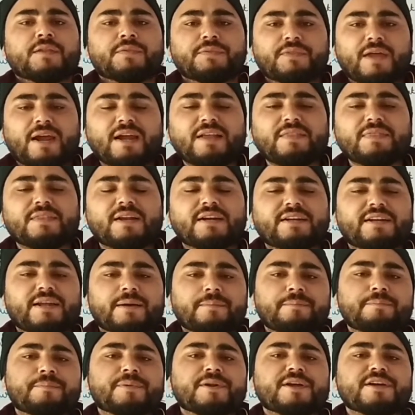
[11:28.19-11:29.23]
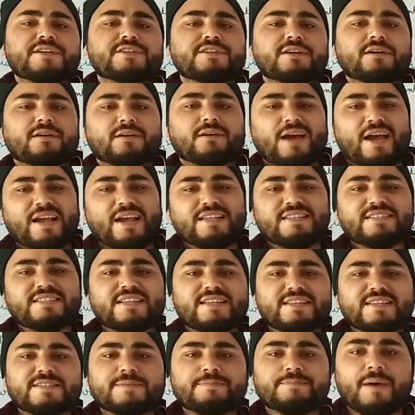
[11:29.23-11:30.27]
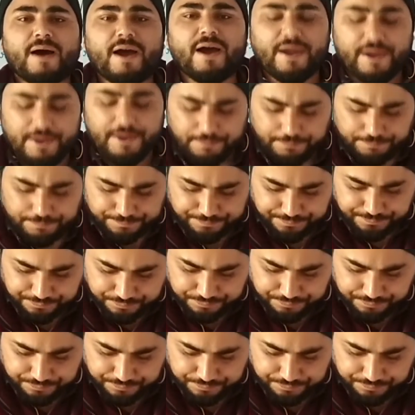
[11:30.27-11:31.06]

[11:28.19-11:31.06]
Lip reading: then the temperature rises by